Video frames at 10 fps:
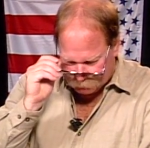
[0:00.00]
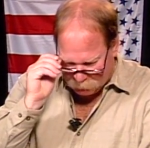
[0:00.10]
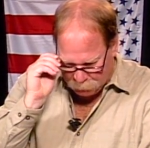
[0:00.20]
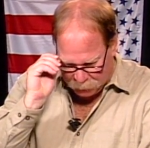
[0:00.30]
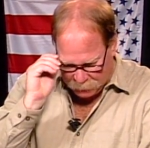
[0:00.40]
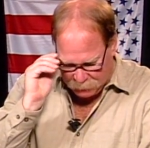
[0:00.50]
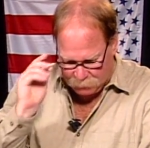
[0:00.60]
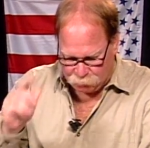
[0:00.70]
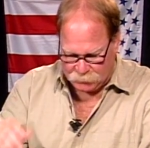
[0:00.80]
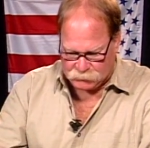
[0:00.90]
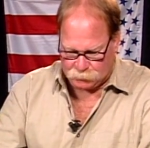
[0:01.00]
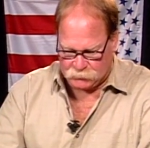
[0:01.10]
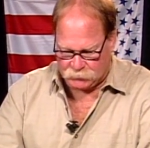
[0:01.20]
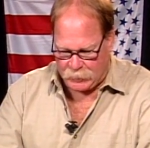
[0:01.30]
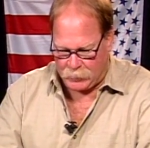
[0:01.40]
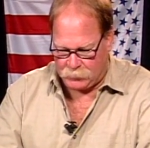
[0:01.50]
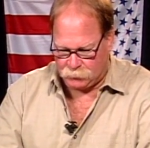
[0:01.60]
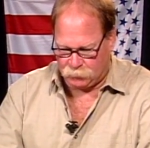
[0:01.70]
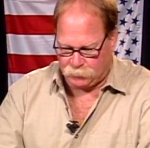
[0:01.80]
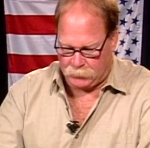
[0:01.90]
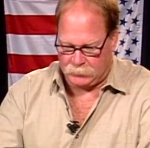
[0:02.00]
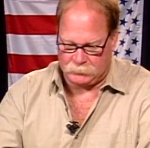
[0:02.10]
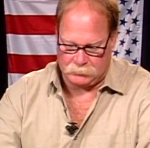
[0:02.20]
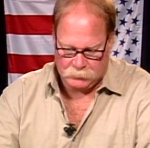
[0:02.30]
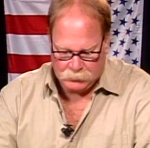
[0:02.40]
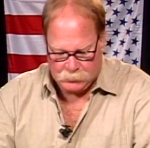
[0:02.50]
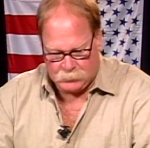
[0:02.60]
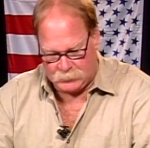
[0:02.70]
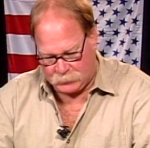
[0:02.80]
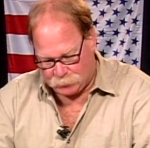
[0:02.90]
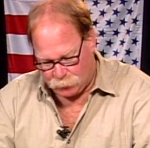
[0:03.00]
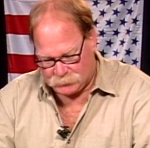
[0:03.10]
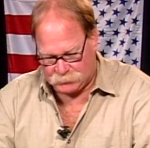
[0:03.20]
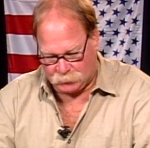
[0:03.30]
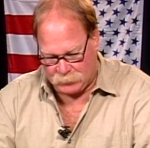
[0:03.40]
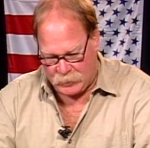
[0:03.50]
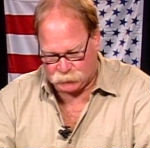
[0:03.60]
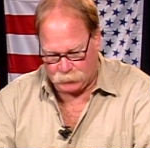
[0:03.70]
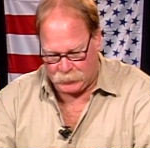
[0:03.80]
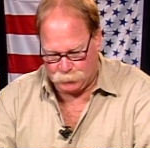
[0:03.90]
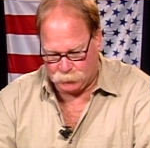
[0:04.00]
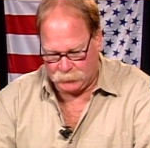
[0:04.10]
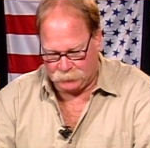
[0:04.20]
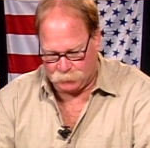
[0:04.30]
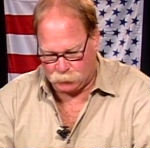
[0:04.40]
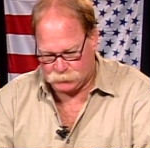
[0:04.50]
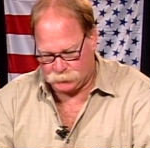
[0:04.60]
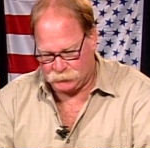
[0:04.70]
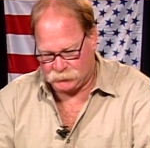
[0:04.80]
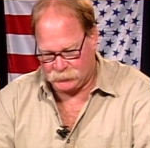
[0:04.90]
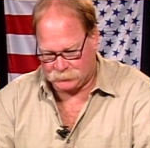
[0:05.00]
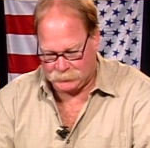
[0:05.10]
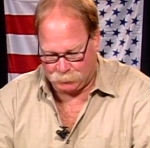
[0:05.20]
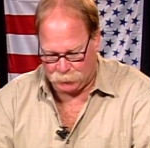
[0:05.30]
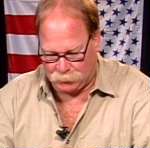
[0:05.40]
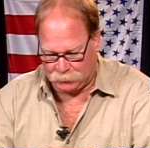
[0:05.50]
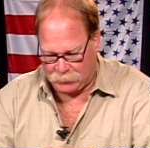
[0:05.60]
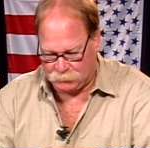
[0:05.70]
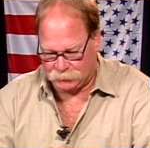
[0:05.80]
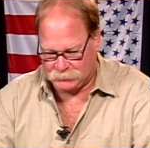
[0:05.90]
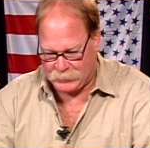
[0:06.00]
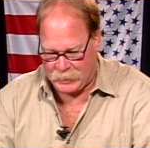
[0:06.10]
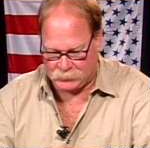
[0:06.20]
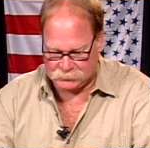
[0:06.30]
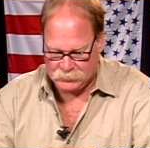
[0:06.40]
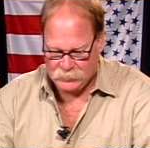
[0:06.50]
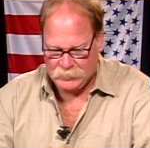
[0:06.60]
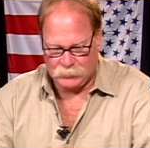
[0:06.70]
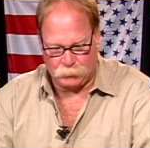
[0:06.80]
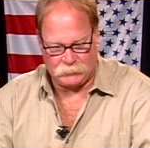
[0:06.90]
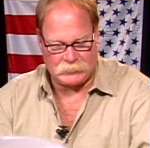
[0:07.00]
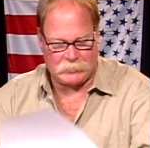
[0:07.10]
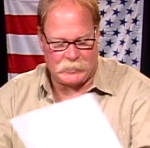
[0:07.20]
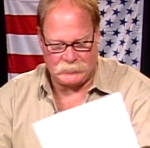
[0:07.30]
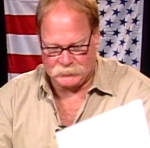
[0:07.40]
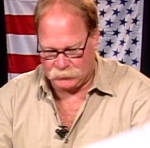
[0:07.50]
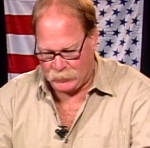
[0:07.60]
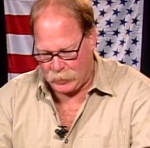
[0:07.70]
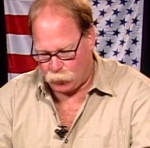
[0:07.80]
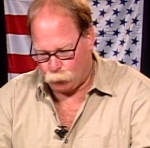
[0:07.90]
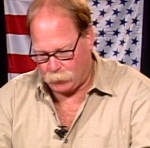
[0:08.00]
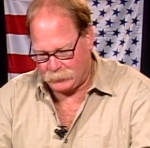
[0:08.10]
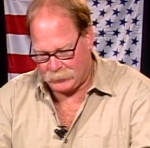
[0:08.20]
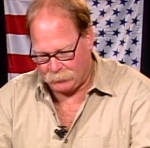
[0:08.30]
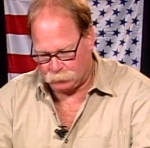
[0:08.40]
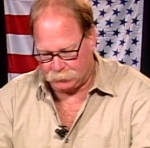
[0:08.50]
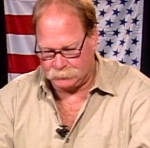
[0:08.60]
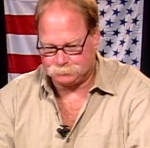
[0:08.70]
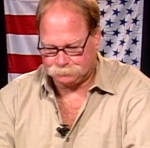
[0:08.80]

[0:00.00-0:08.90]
But research that and you'll find it. And of course, the last one I put here, folks, was the September 11th attacks. And we've gotten into that quite heavily.